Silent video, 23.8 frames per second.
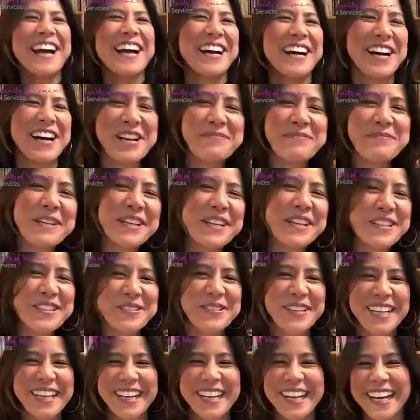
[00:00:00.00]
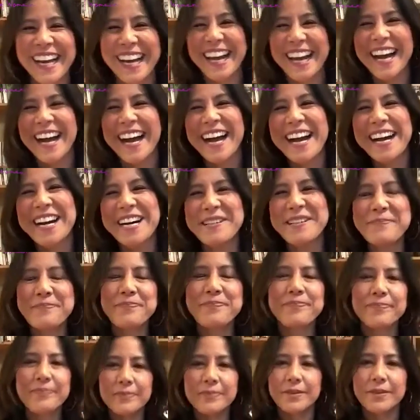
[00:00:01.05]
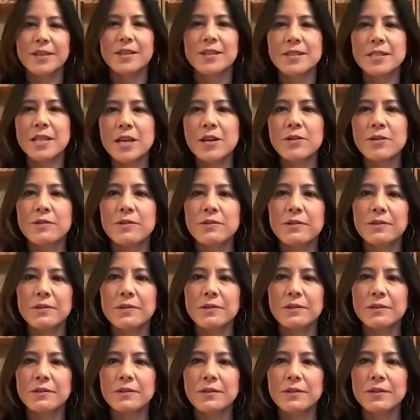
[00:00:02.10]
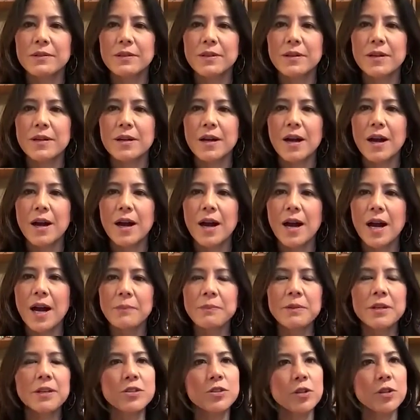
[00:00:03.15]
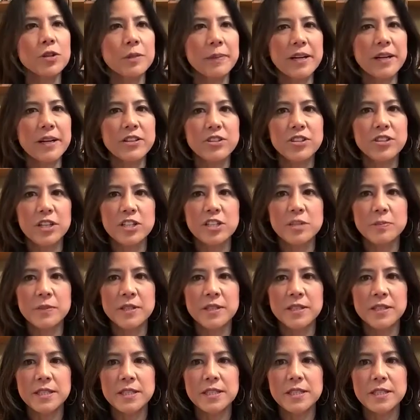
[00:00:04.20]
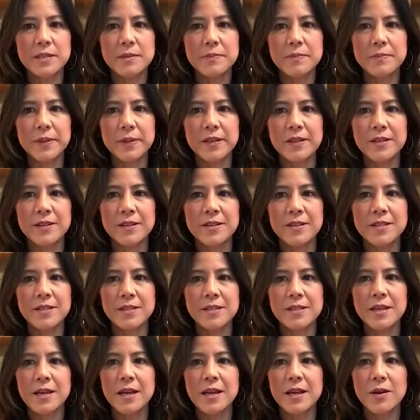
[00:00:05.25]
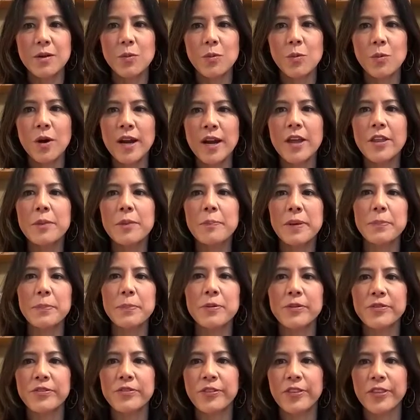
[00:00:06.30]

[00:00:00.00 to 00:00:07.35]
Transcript: I hope he goes away. Um, so I'm going to talk about judgments because what other people